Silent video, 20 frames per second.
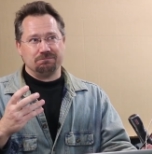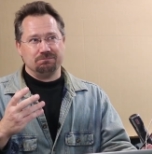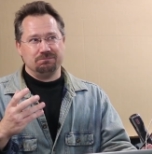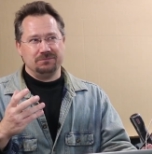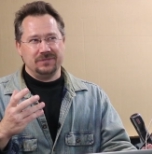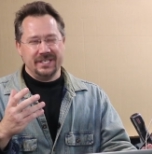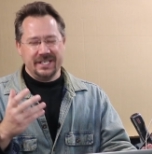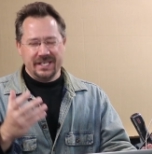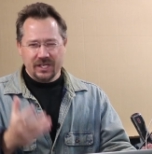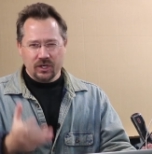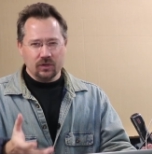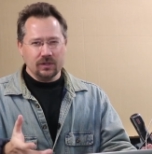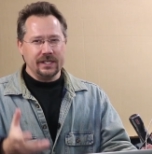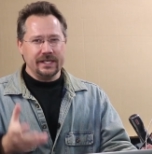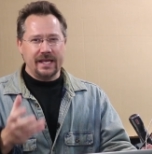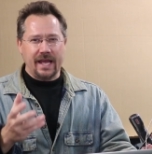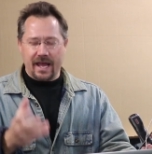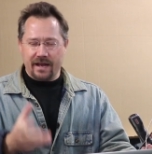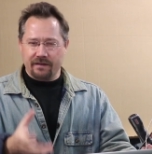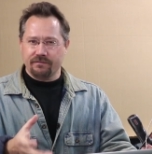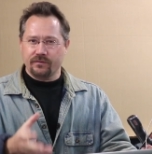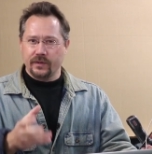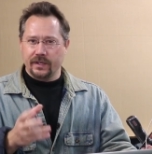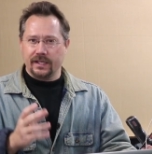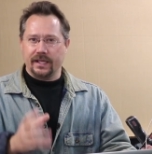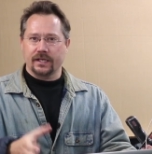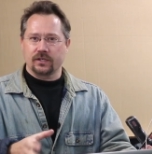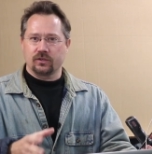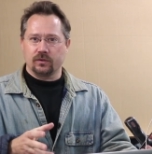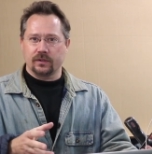nearly every
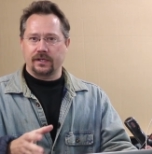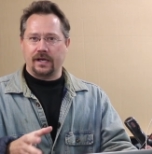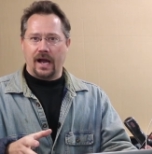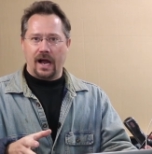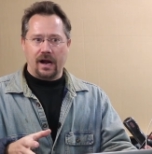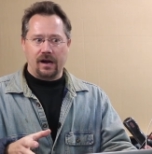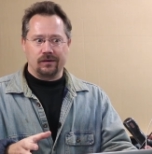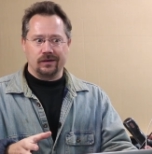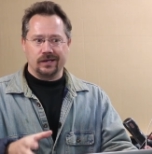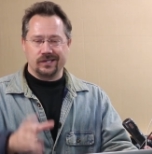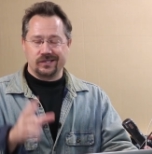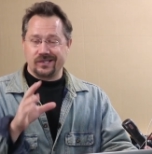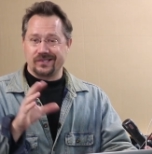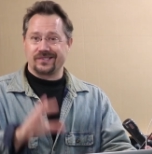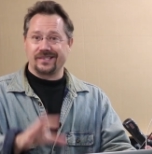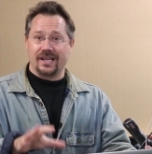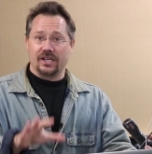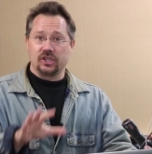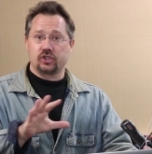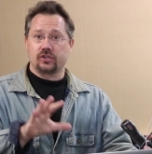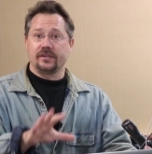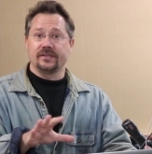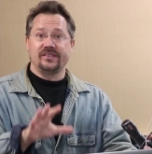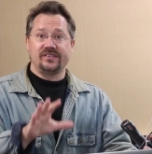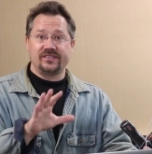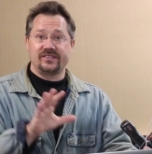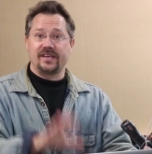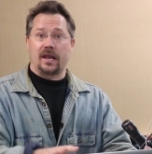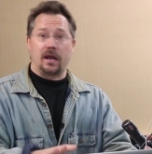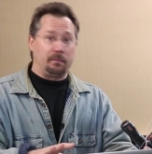electric car is essentially
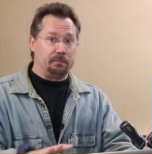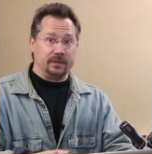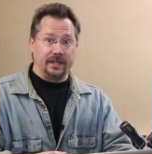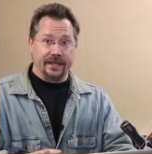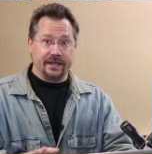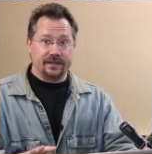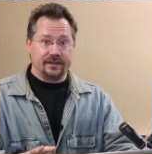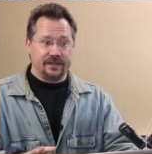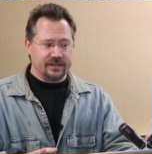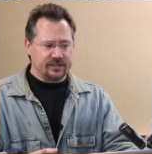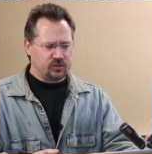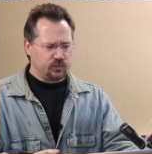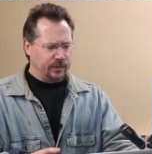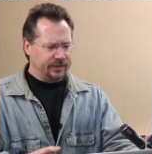set up like this,